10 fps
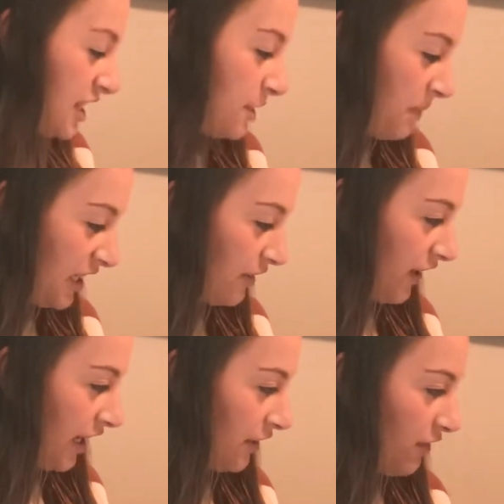Speaking of
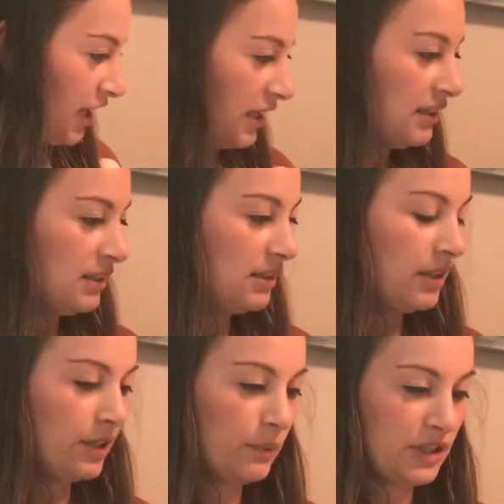handwriting,
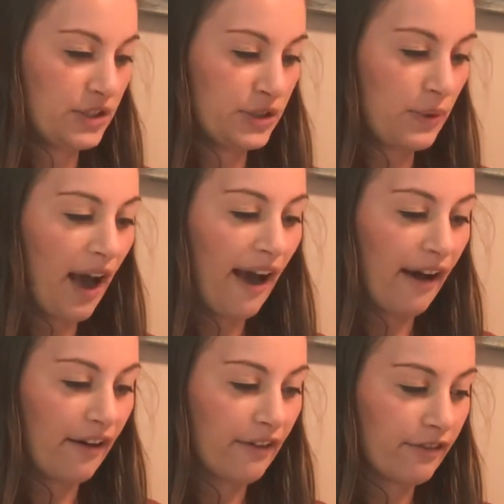we do
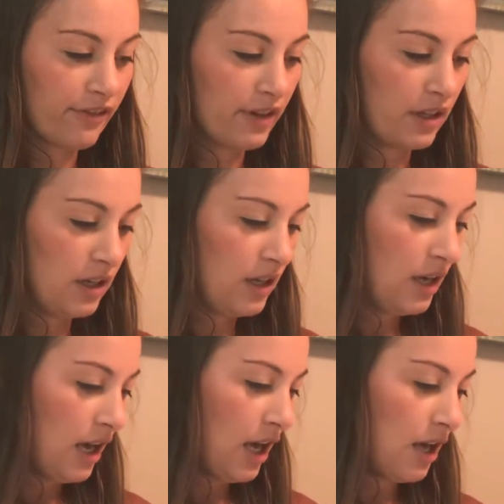have,
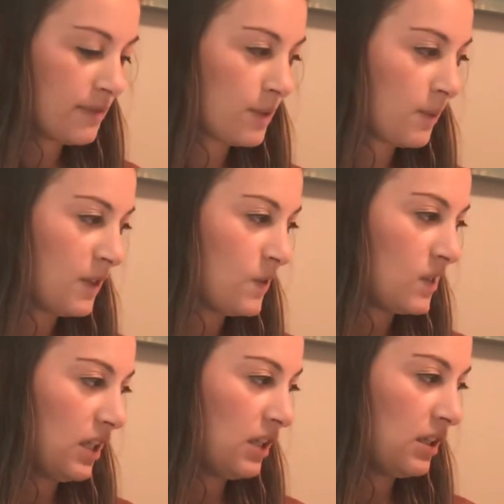so we're
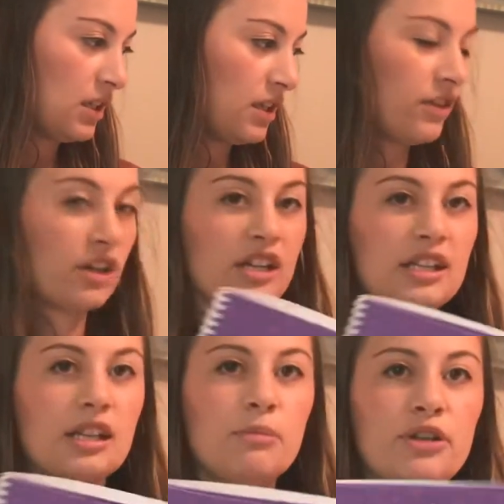using the Good
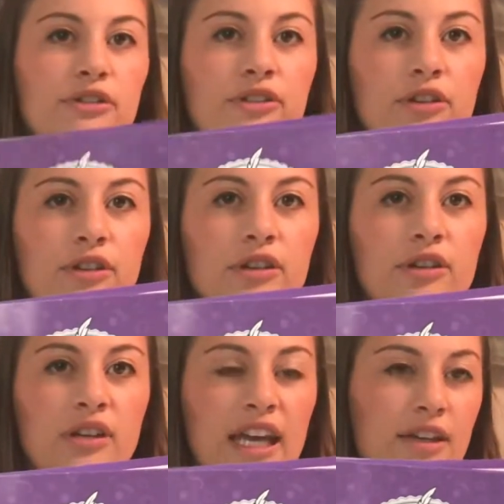and the Beautiful
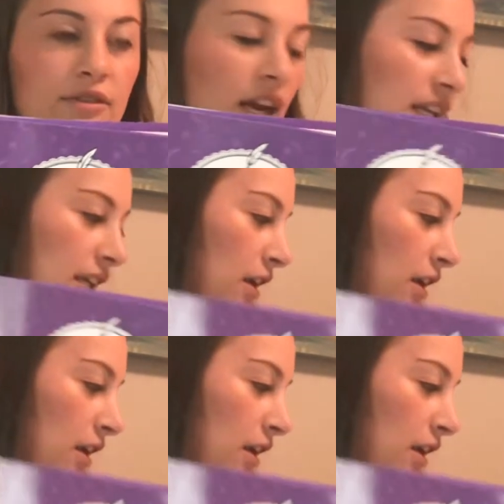handwriting